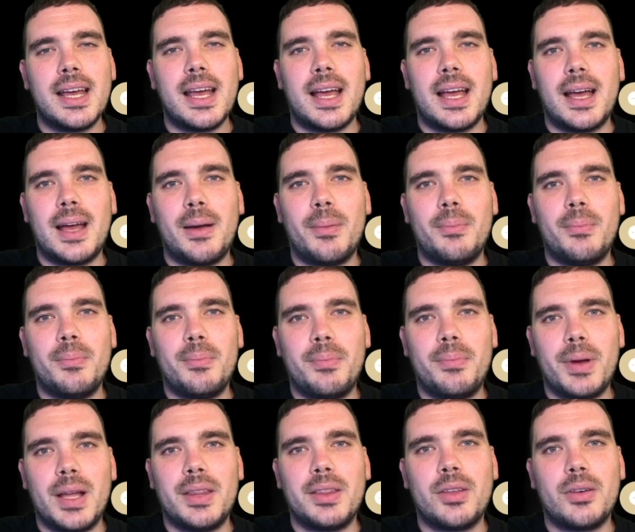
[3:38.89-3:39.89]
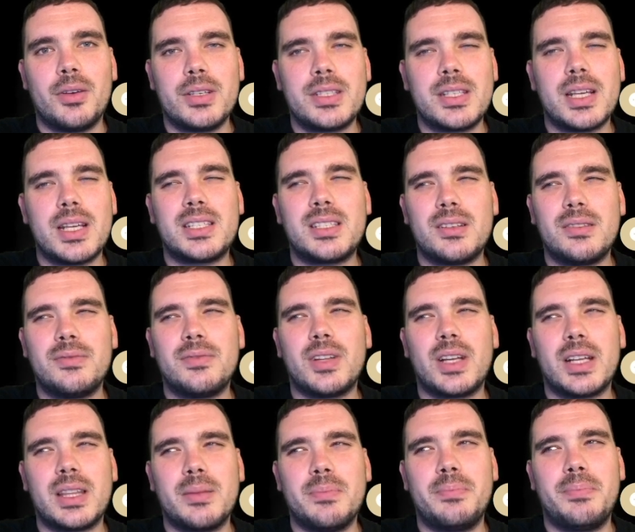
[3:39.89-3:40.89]
Um, but those are sort of
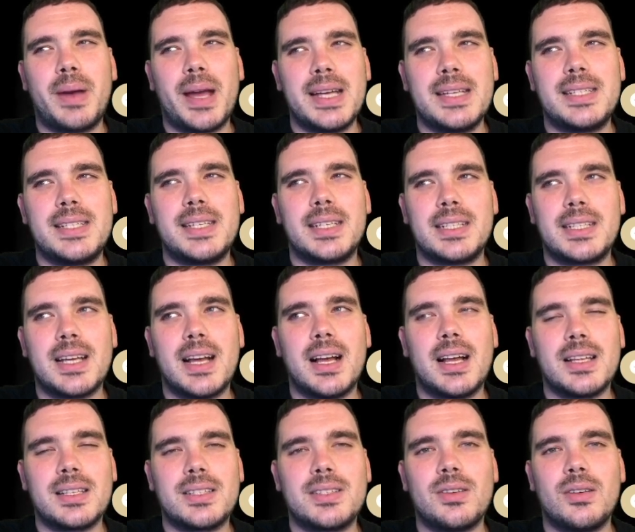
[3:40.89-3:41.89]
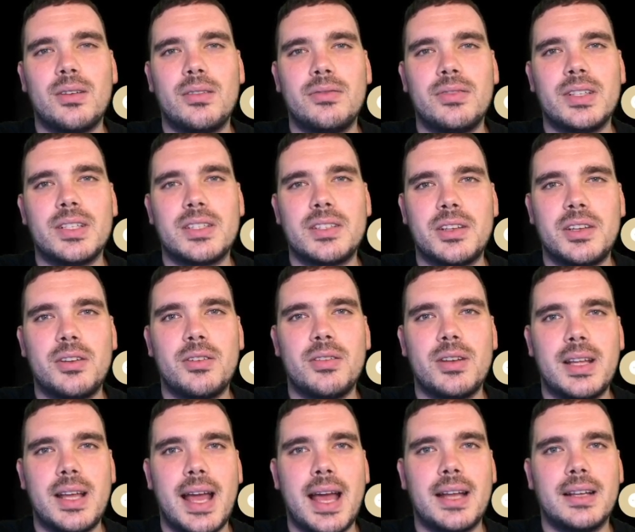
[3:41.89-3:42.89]
like the basic tasks of a
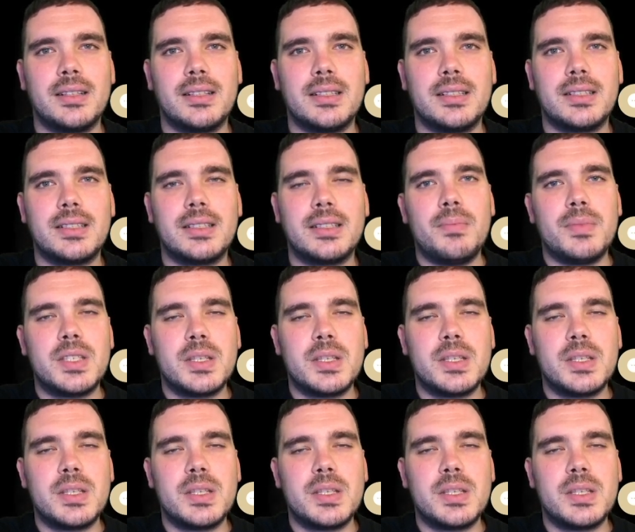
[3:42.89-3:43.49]
security analyst.